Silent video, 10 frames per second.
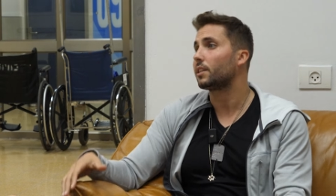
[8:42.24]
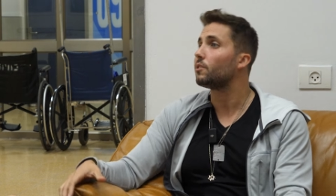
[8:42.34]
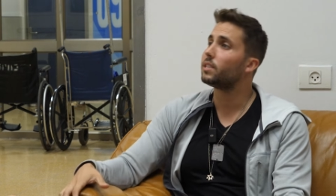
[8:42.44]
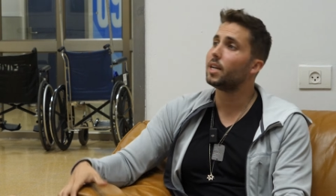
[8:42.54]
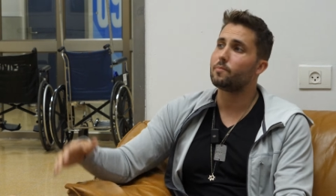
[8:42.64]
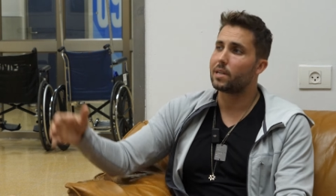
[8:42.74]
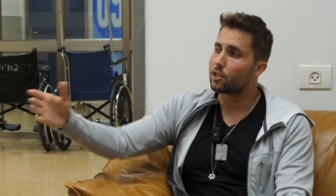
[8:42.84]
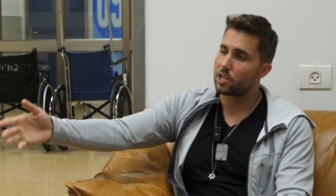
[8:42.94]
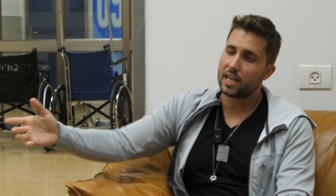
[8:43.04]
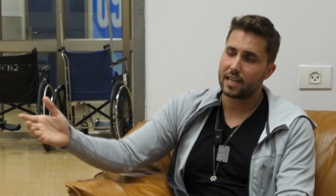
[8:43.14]
like you said, being
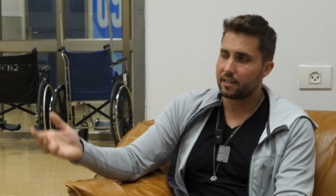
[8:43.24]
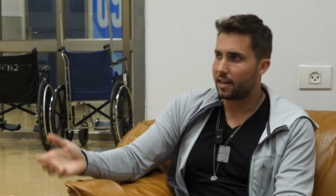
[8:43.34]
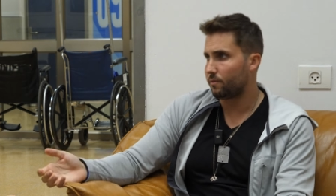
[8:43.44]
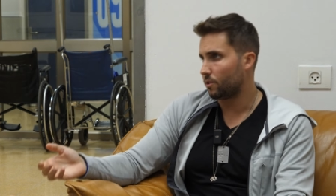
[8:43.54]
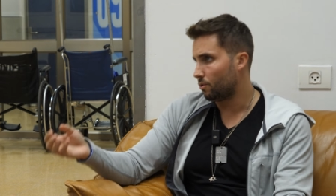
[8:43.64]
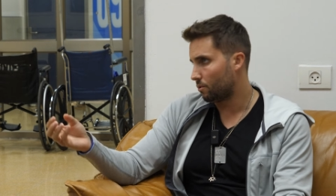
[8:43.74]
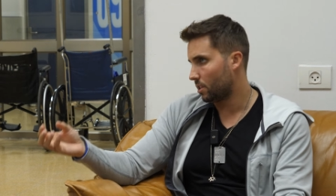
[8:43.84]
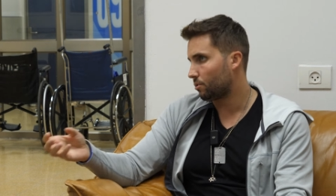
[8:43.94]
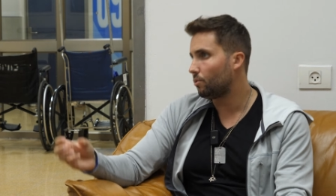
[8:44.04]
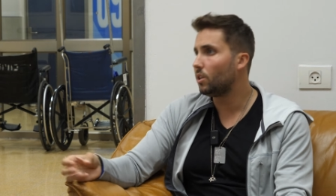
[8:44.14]
shot out out of an
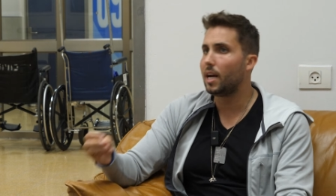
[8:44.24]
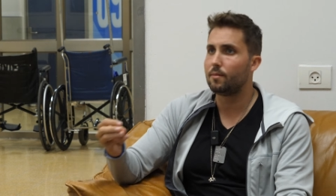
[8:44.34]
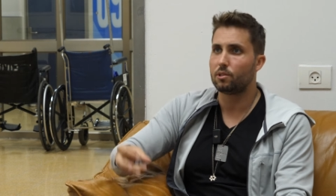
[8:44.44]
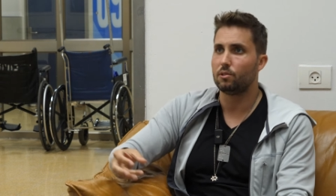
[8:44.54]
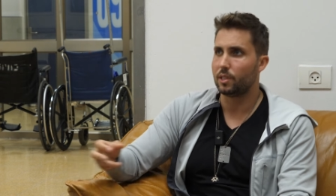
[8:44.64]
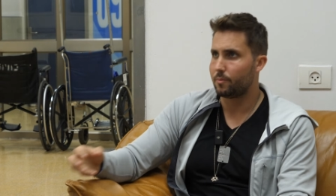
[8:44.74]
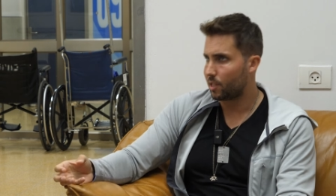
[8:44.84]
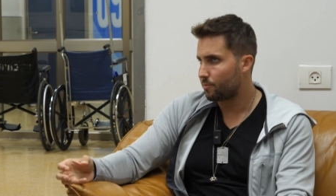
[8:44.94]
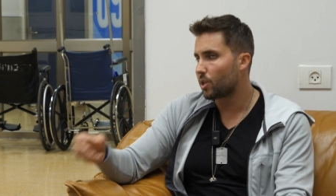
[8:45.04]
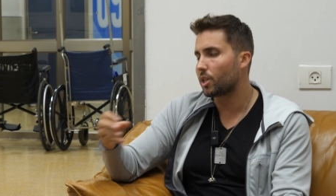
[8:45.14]
UNRWA school, absolutely. But
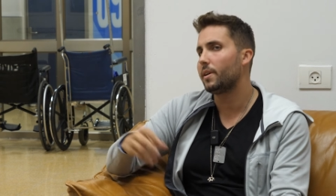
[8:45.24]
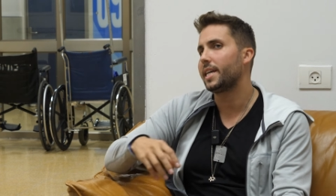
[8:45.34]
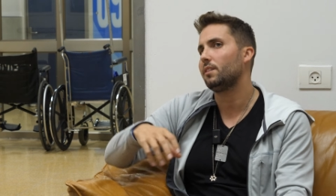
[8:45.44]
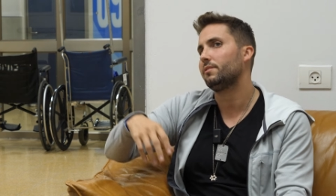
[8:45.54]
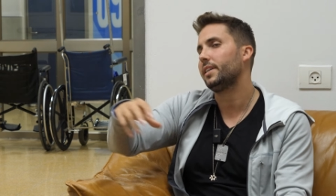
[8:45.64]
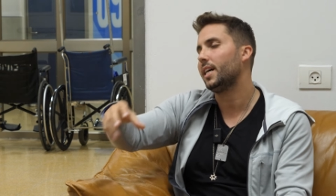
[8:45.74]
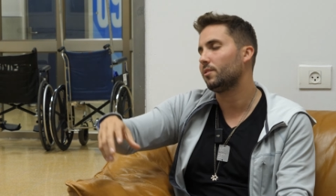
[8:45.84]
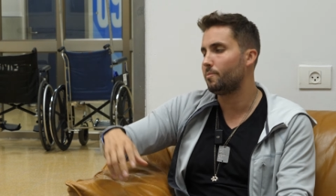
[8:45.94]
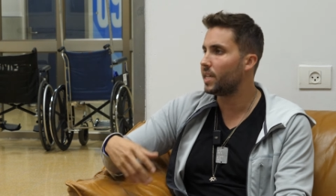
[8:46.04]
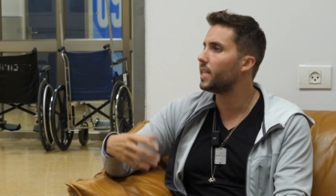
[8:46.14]
it's more going house to
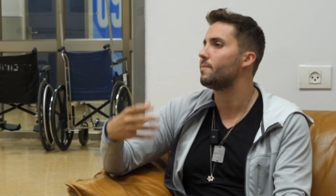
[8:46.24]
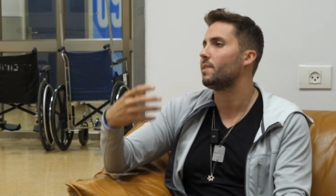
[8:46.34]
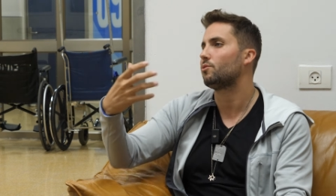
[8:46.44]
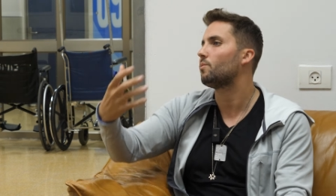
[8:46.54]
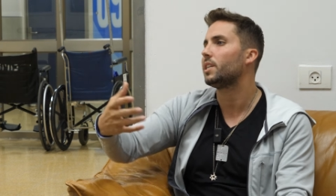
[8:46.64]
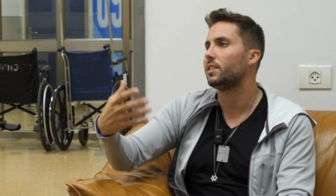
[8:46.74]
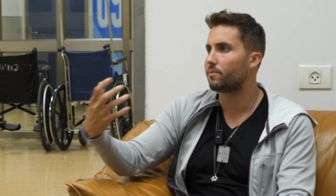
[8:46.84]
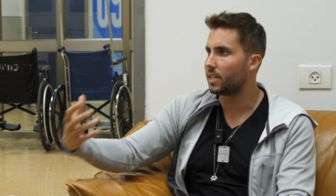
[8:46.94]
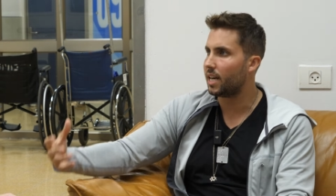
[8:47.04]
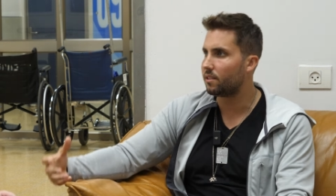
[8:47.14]
house, being in about 20
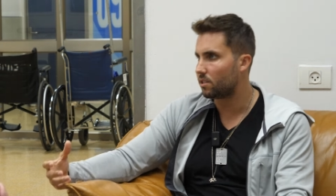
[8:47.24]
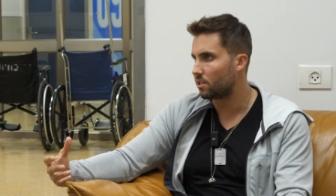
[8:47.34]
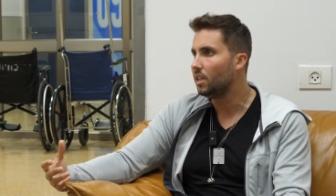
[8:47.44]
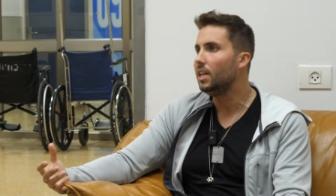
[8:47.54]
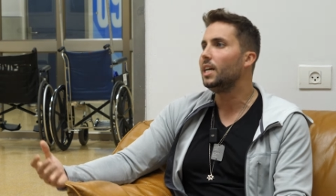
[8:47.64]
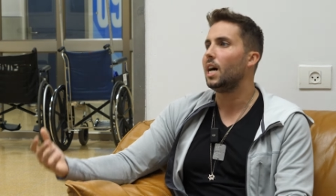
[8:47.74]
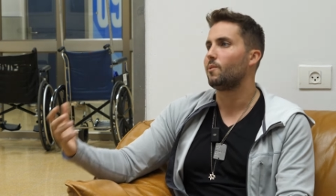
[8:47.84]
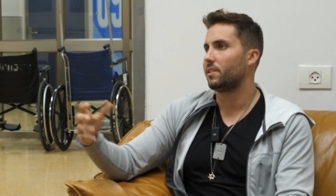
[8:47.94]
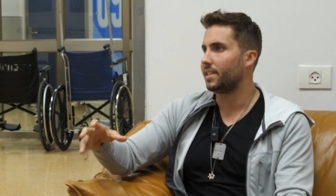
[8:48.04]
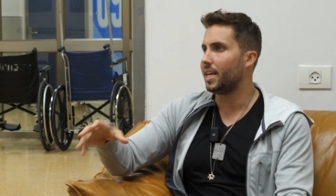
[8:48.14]
different houses, I
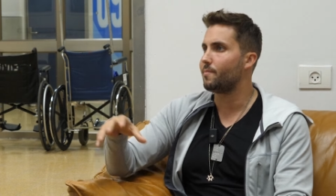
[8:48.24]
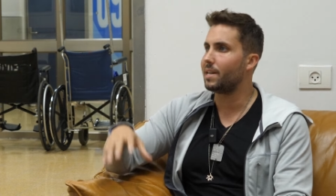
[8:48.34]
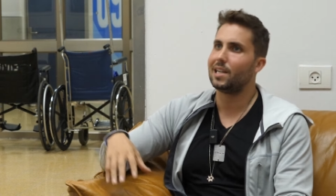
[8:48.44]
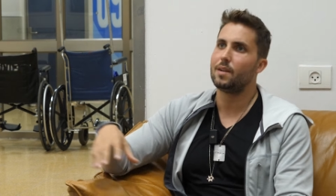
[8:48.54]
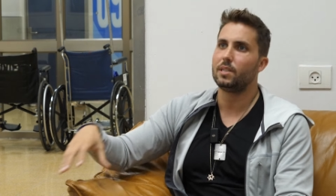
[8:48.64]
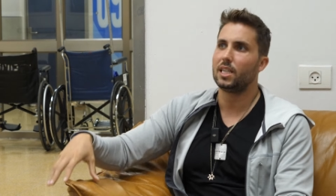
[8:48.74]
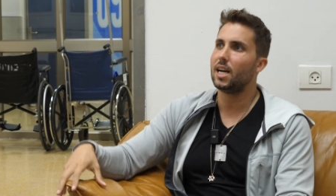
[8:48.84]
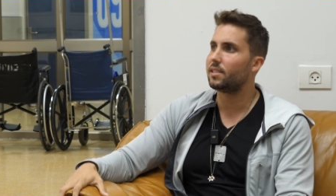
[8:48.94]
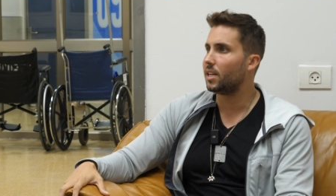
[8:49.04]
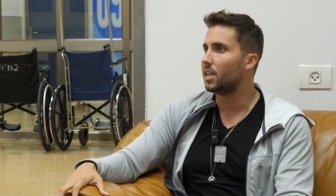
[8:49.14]
want to say, in my time in
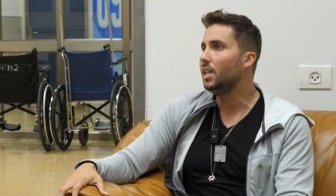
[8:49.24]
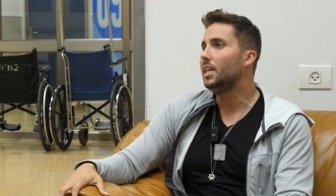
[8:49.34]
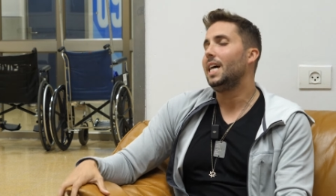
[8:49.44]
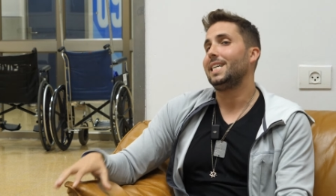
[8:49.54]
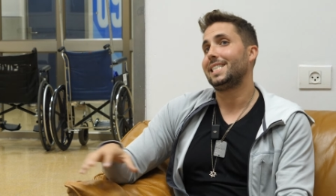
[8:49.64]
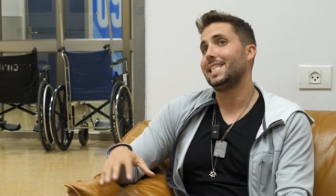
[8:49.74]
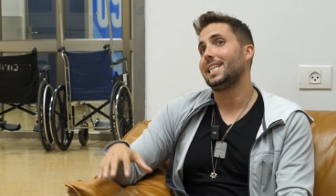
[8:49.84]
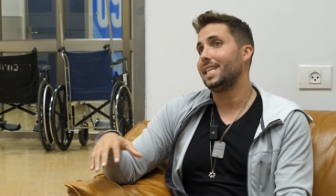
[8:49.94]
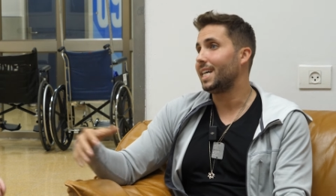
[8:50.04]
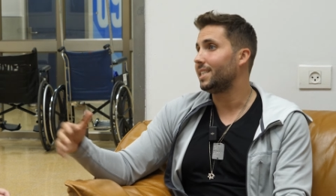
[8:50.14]
Gaza, and seeing
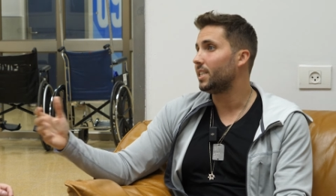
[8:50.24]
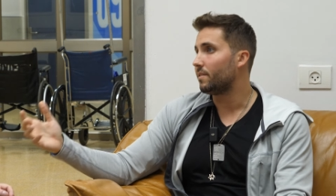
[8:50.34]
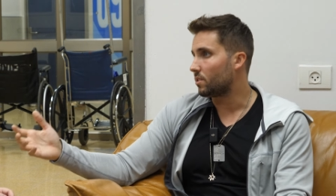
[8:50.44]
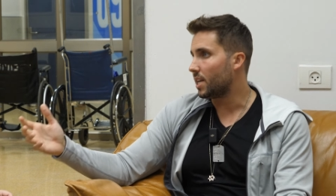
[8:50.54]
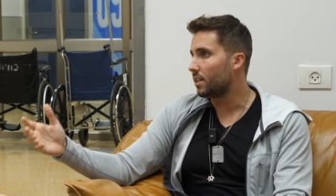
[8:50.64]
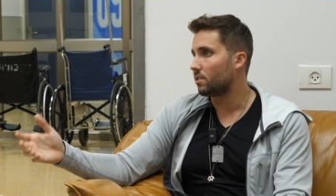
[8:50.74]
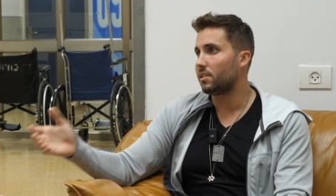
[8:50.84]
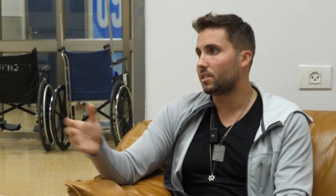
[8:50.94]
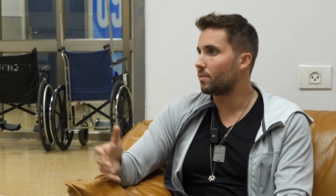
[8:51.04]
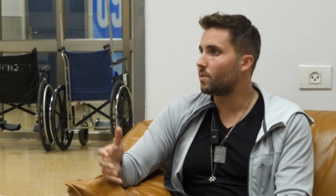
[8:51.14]
that 19 of those houses
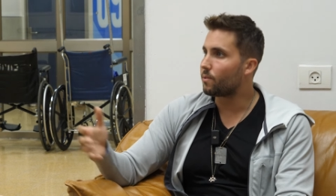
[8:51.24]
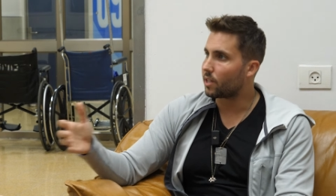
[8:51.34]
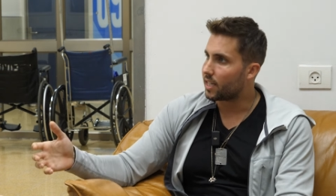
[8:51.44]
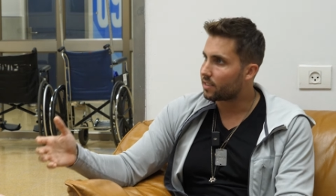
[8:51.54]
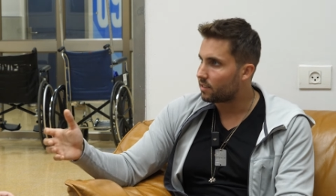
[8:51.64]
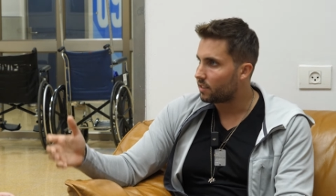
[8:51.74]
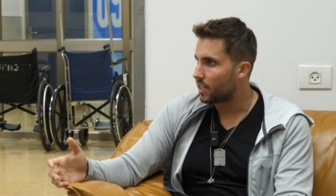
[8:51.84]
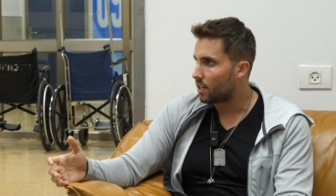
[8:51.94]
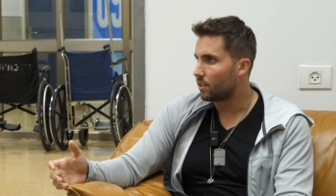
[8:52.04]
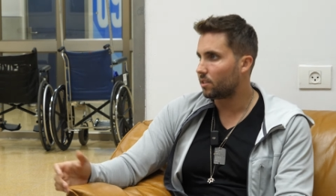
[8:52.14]
in some way were connected to
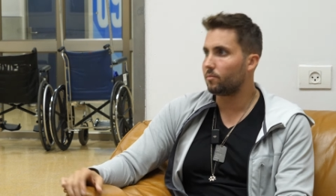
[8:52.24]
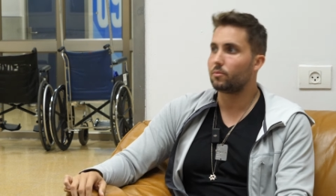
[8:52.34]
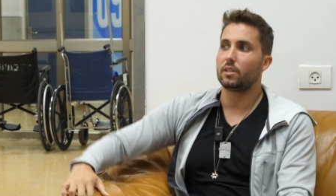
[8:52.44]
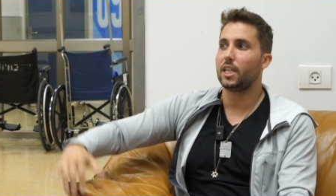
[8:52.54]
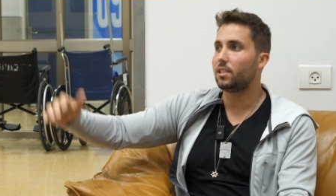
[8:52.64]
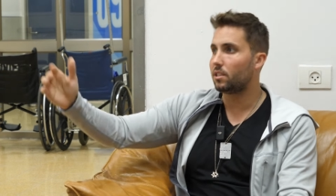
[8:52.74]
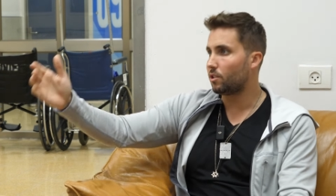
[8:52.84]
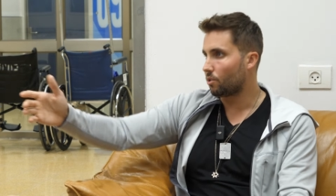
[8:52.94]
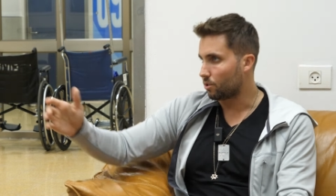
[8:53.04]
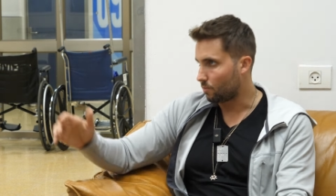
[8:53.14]
terrorism. So keys in the
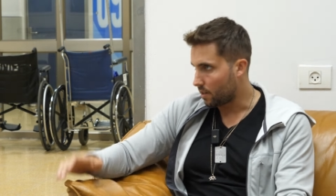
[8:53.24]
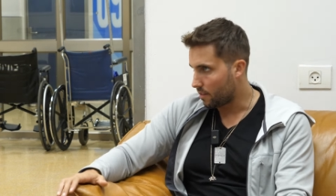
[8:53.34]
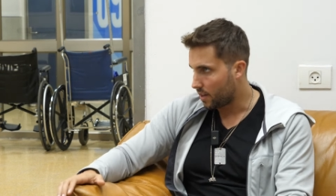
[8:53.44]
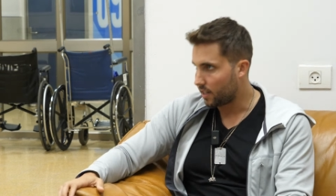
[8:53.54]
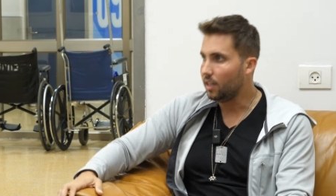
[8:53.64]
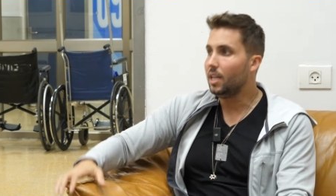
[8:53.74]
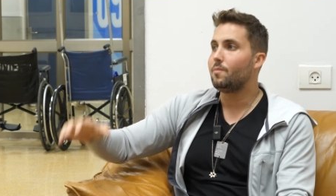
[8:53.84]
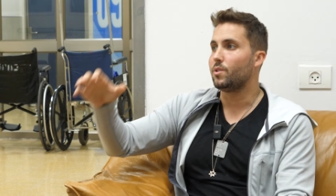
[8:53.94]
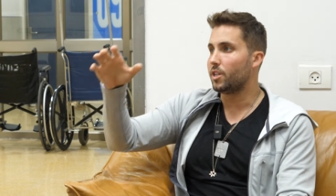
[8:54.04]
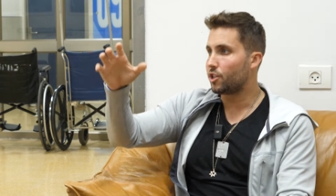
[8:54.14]
door is one thing,
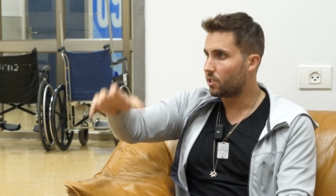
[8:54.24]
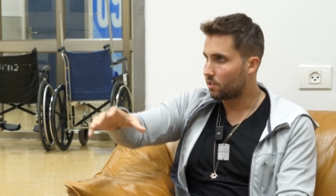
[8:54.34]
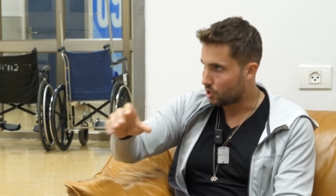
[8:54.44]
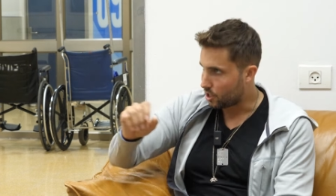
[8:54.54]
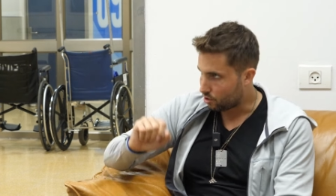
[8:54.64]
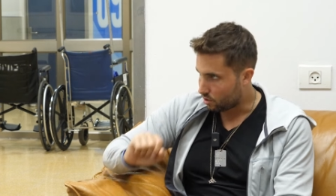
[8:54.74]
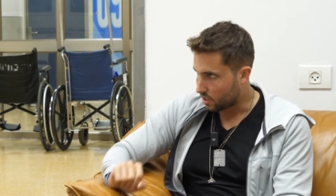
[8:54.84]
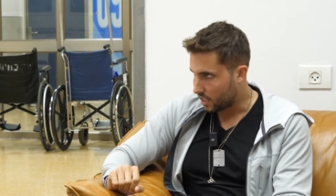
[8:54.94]
munitions in children's